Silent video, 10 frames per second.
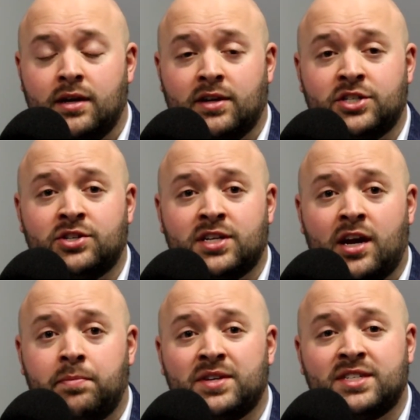unless you
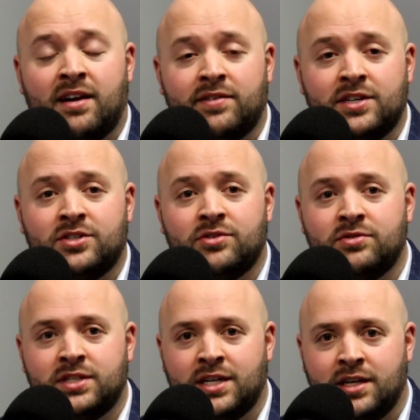set up a
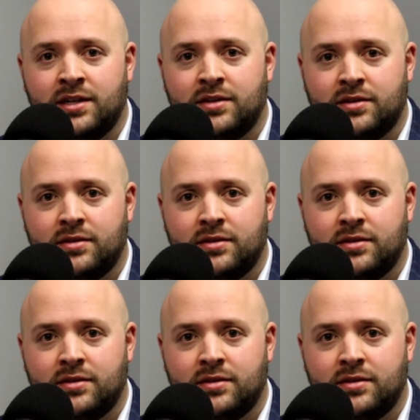72T,